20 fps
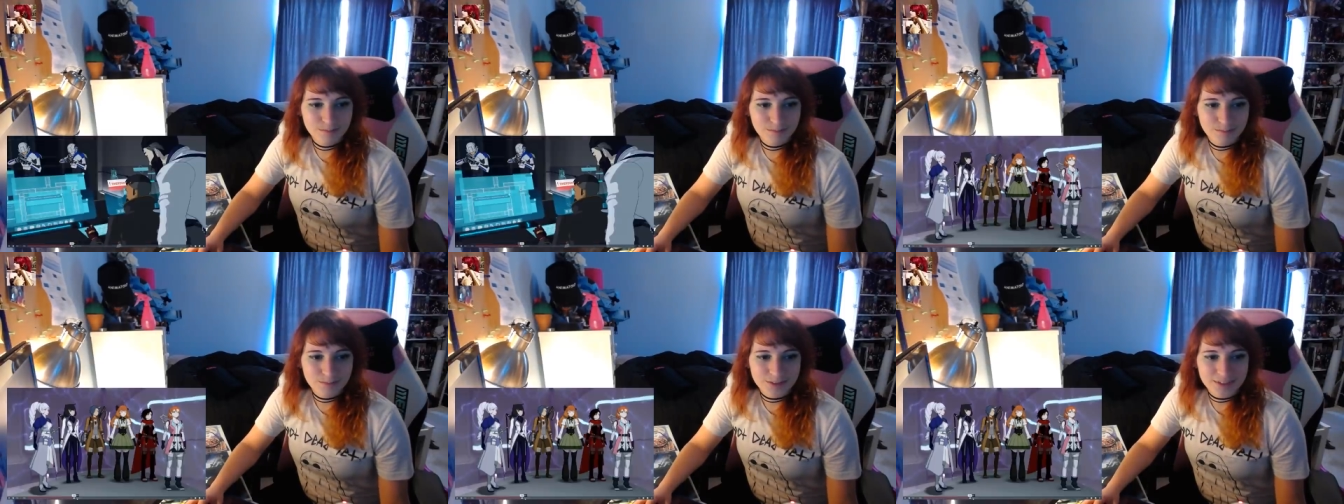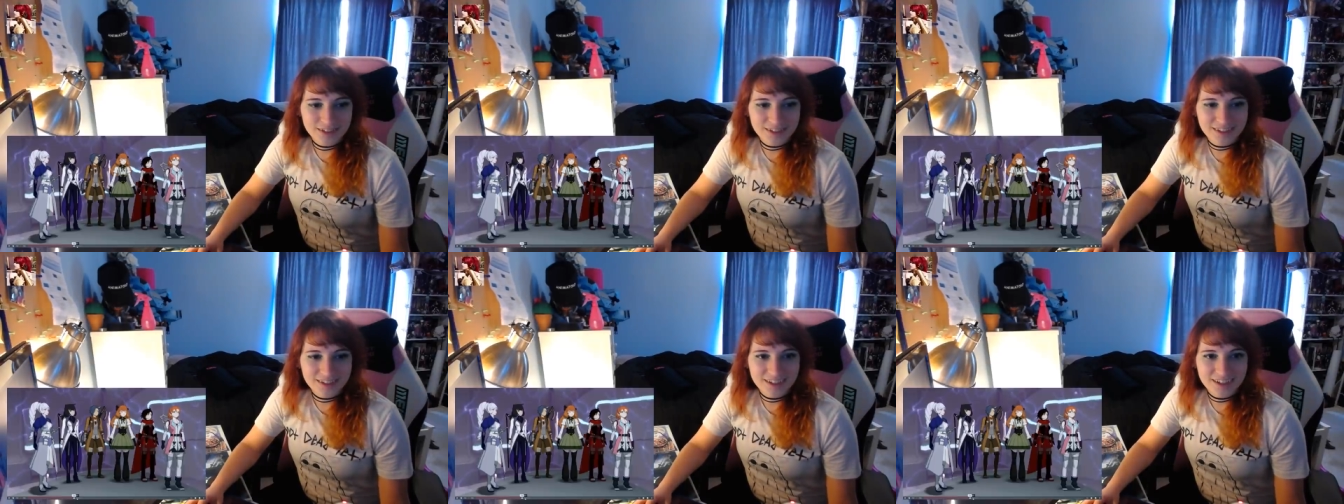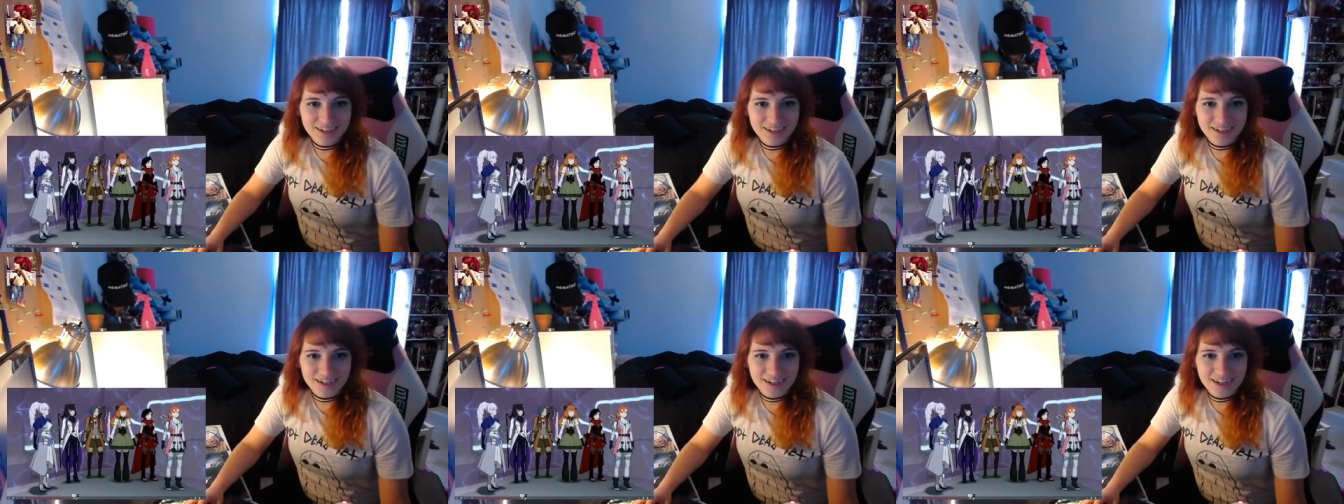But
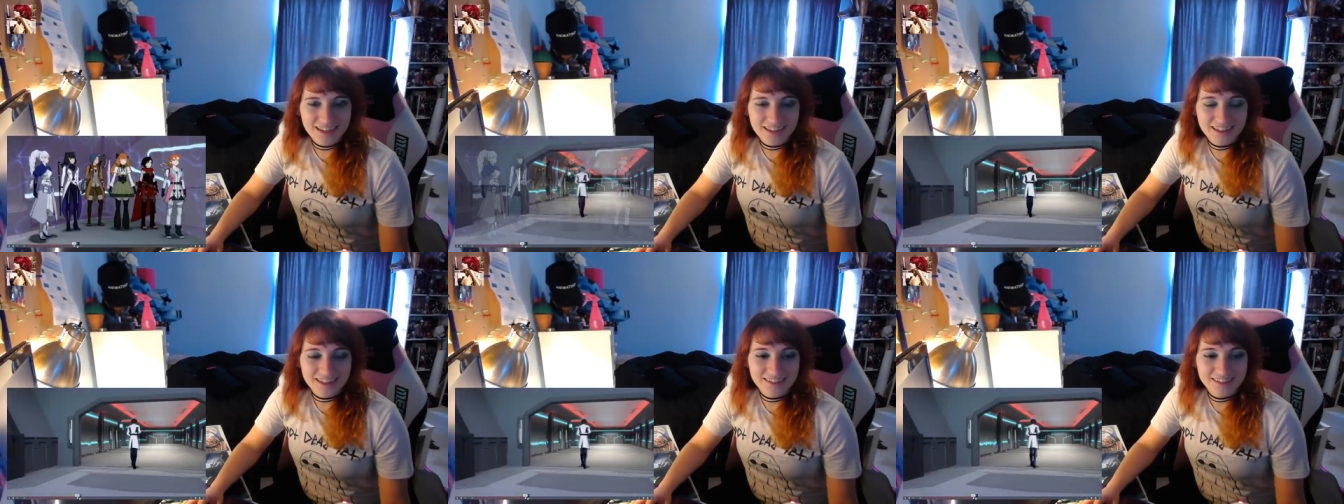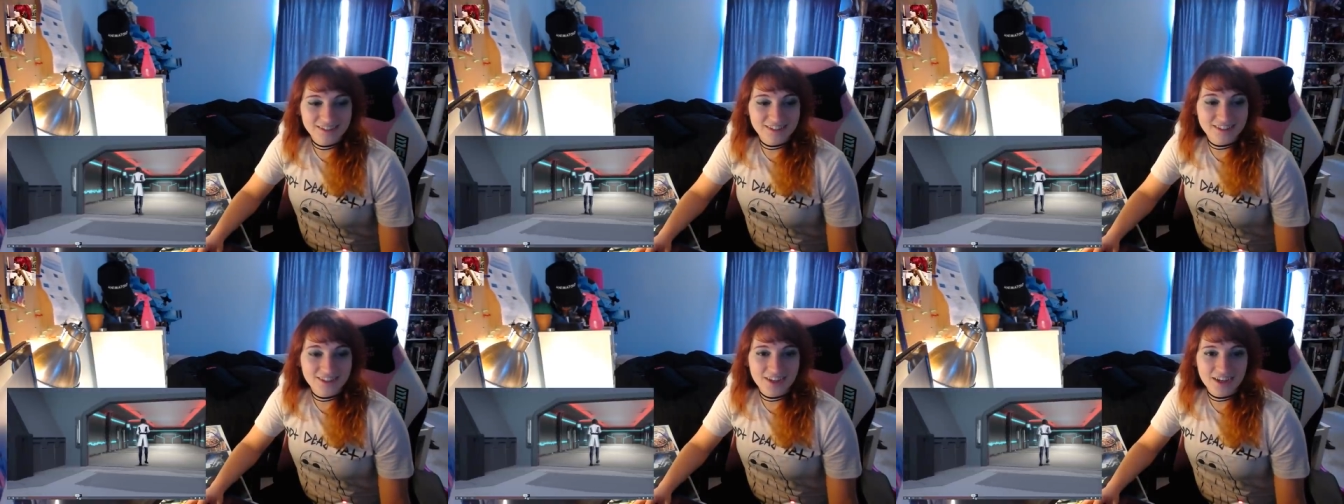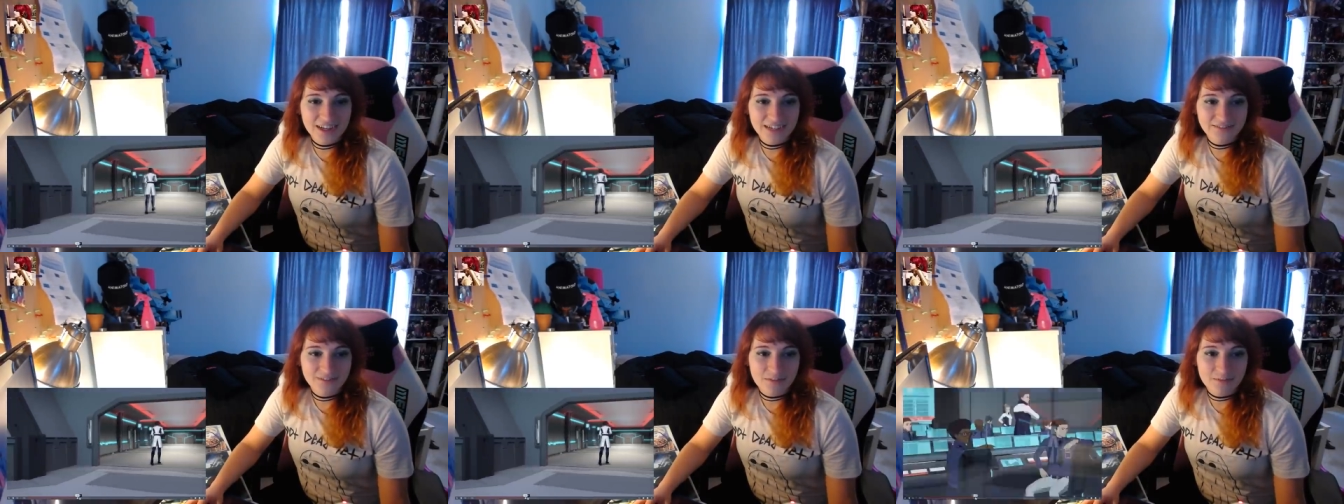I just
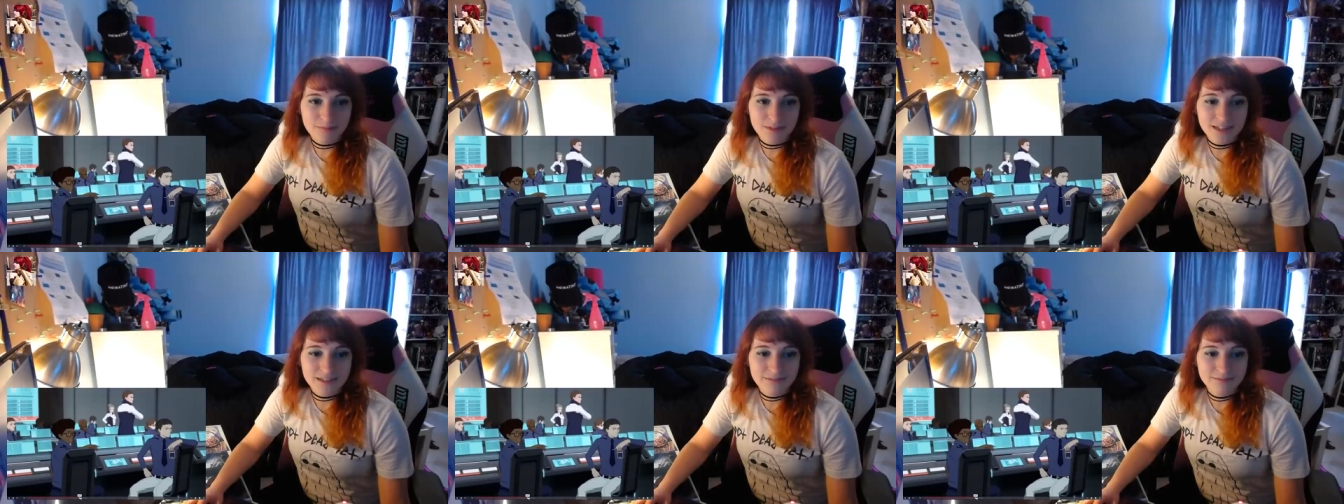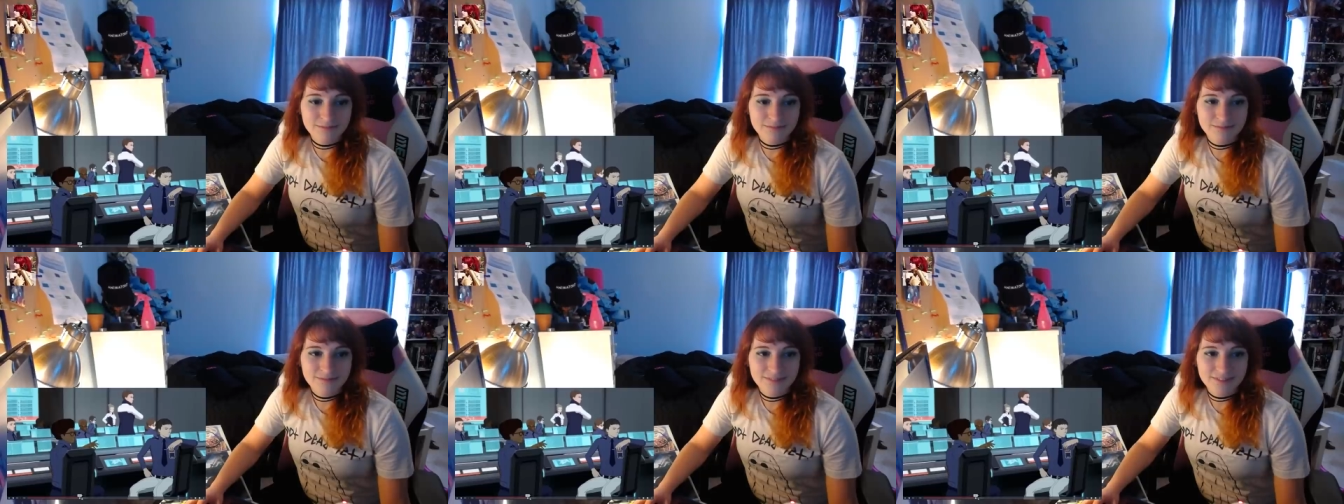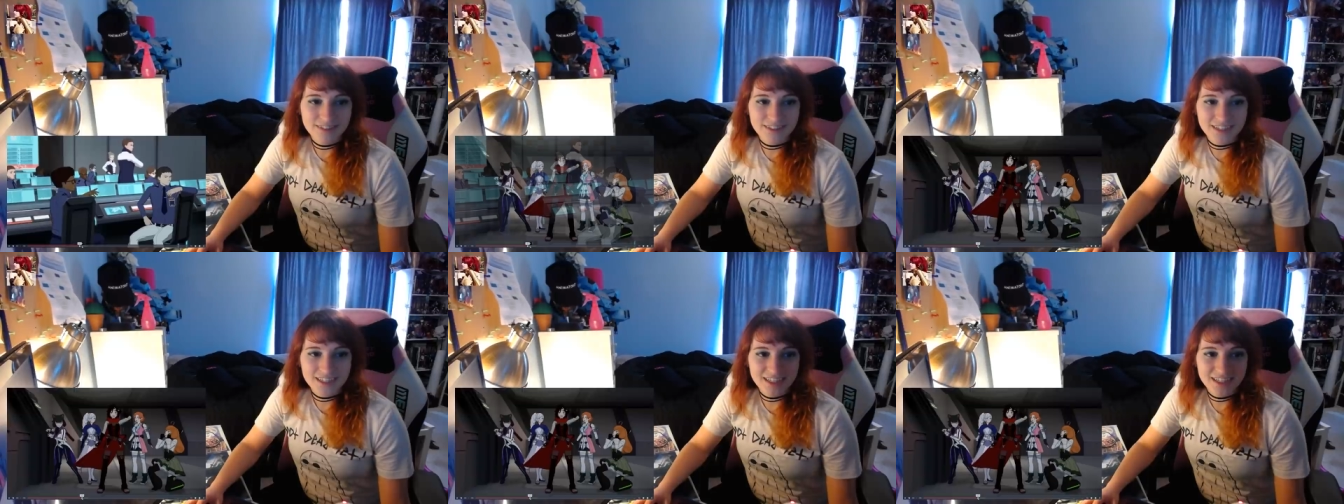thought of a meme,
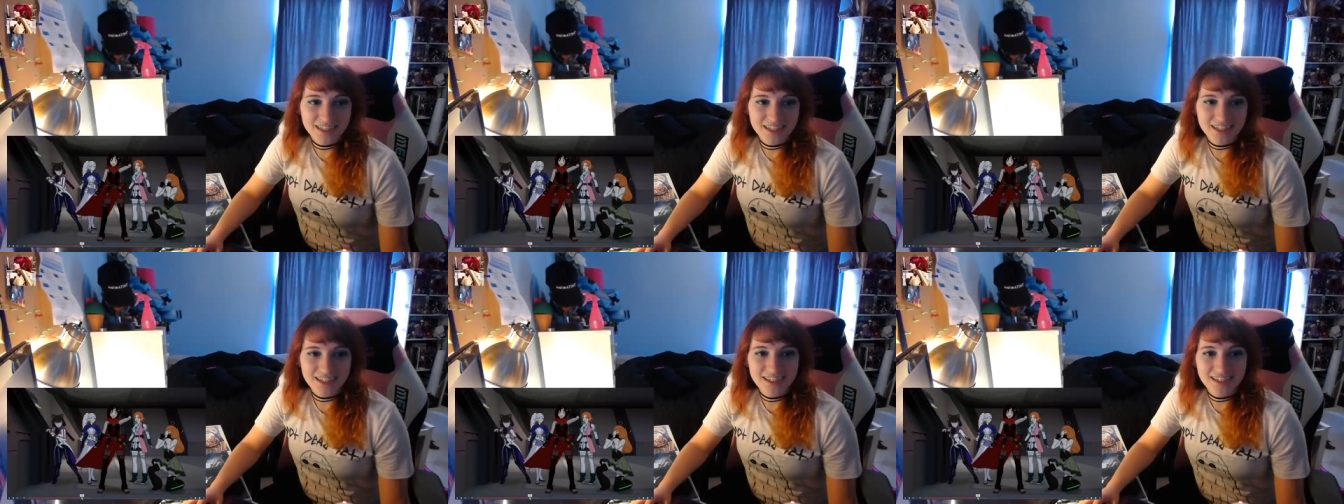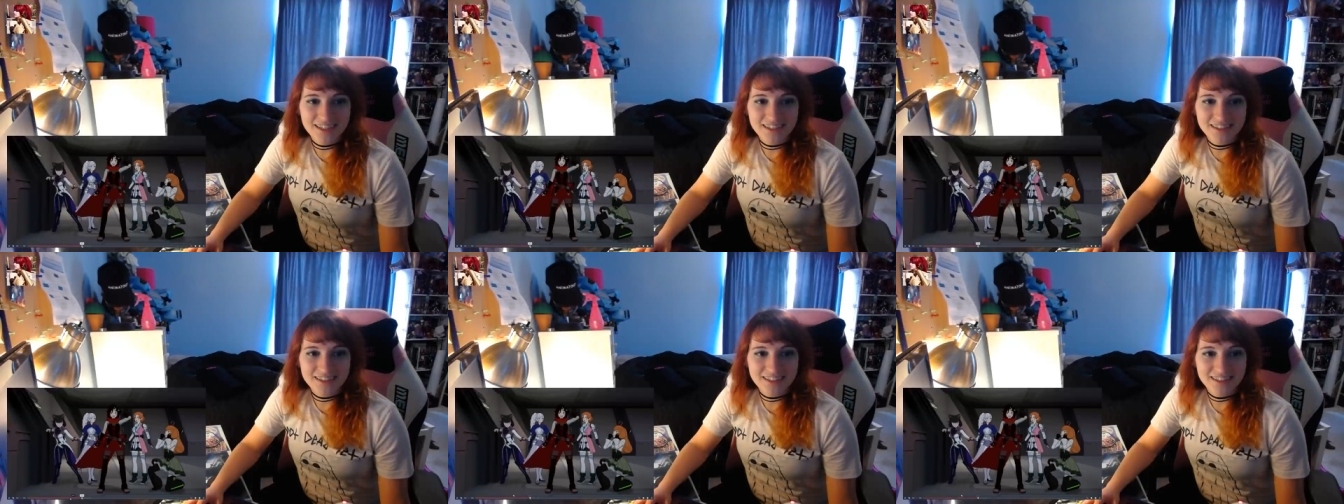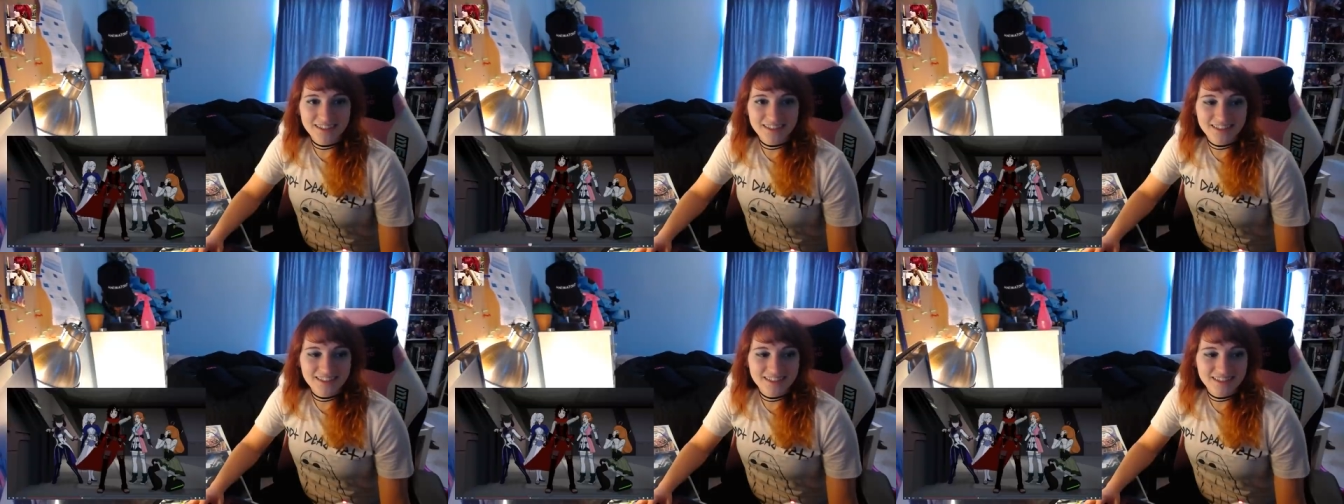and
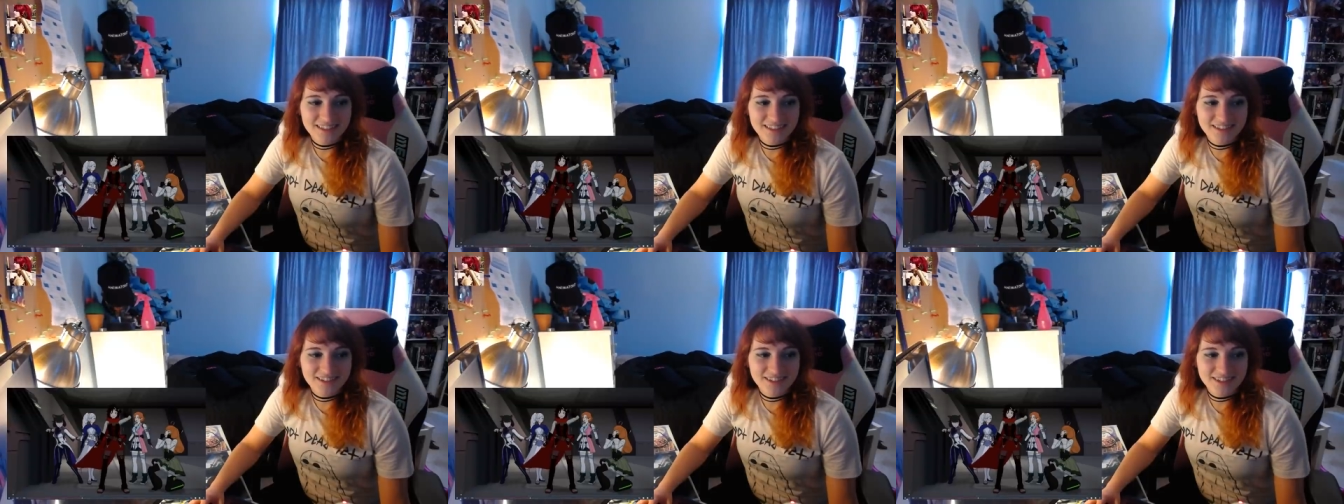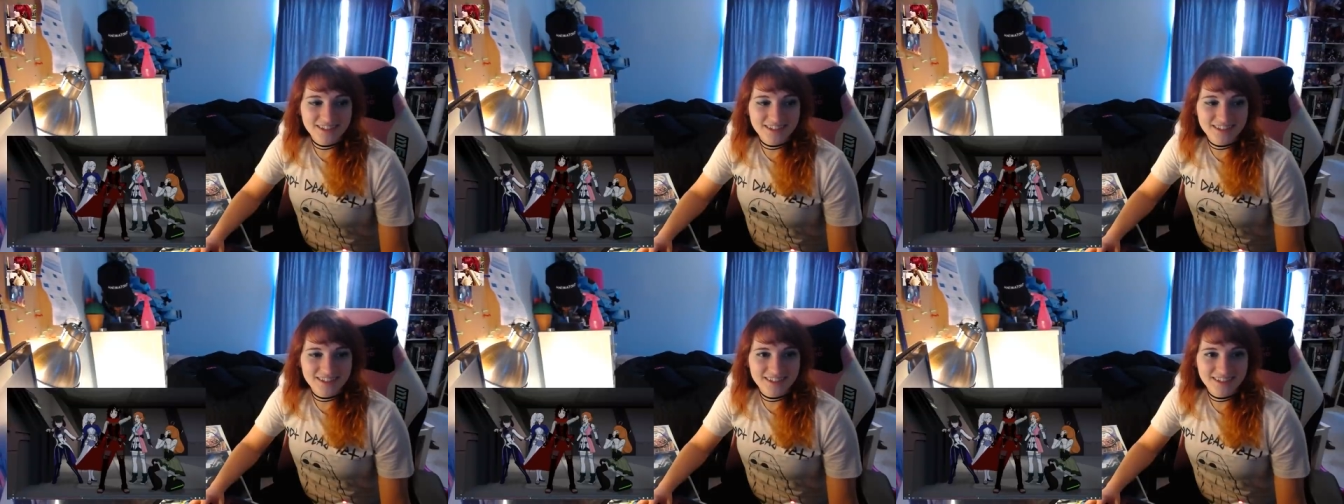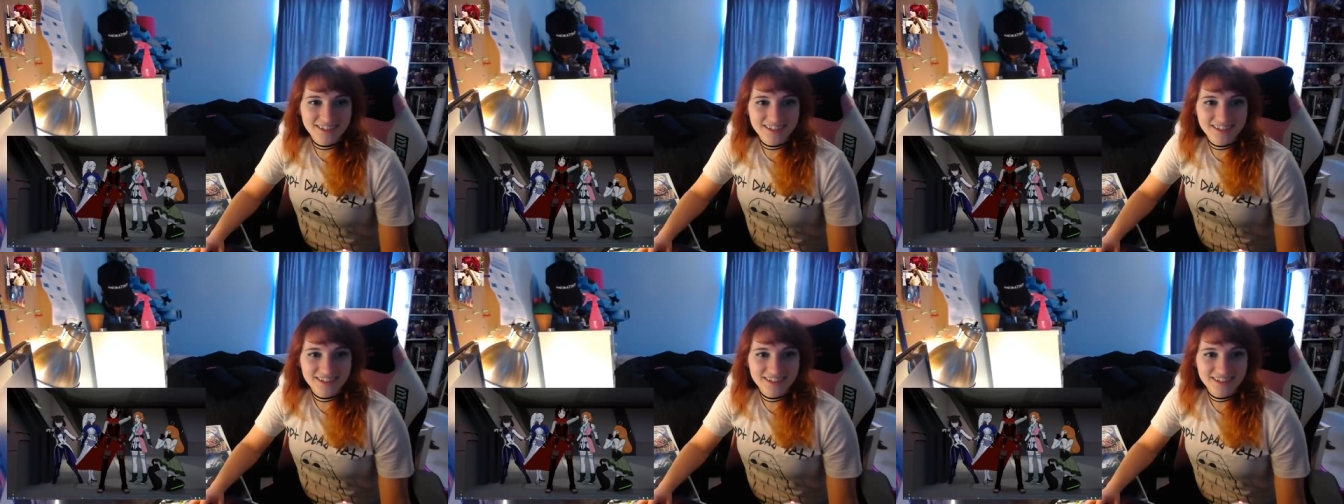this is just...